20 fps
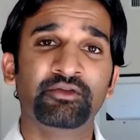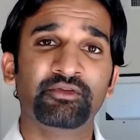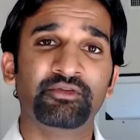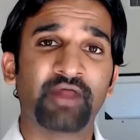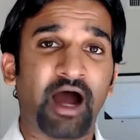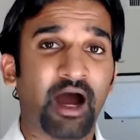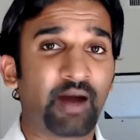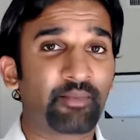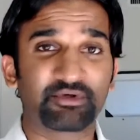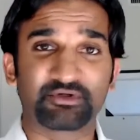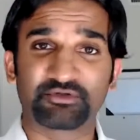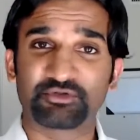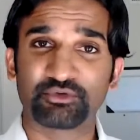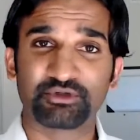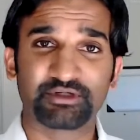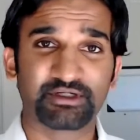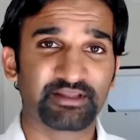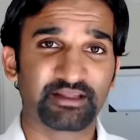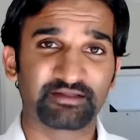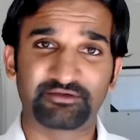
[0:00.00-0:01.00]
the
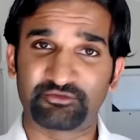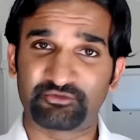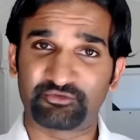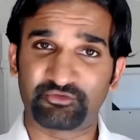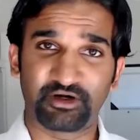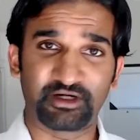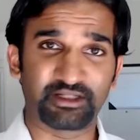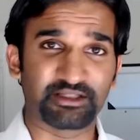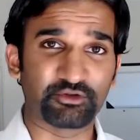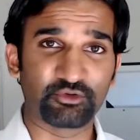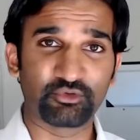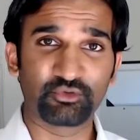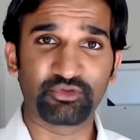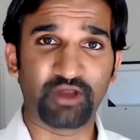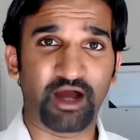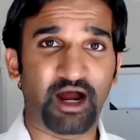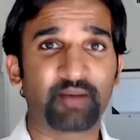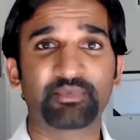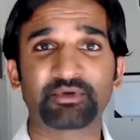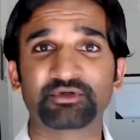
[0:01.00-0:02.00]
opportunity that's in front of you, the
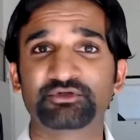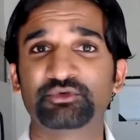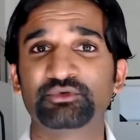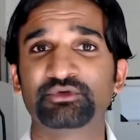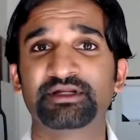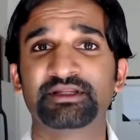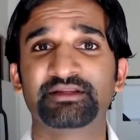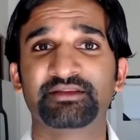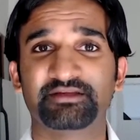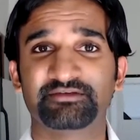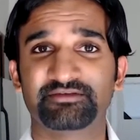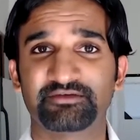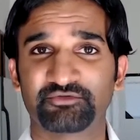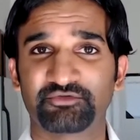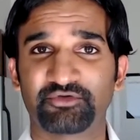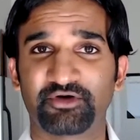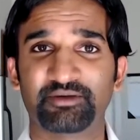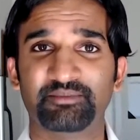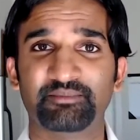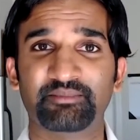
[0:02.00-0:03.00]
opportunity that's in
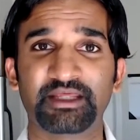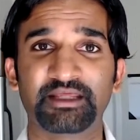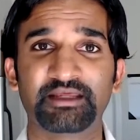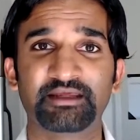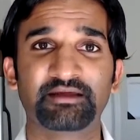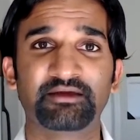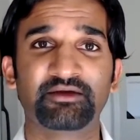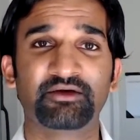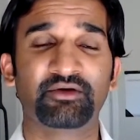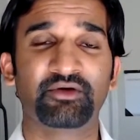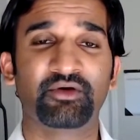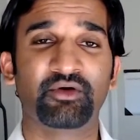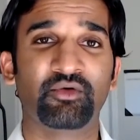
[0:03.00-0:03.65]
front of me,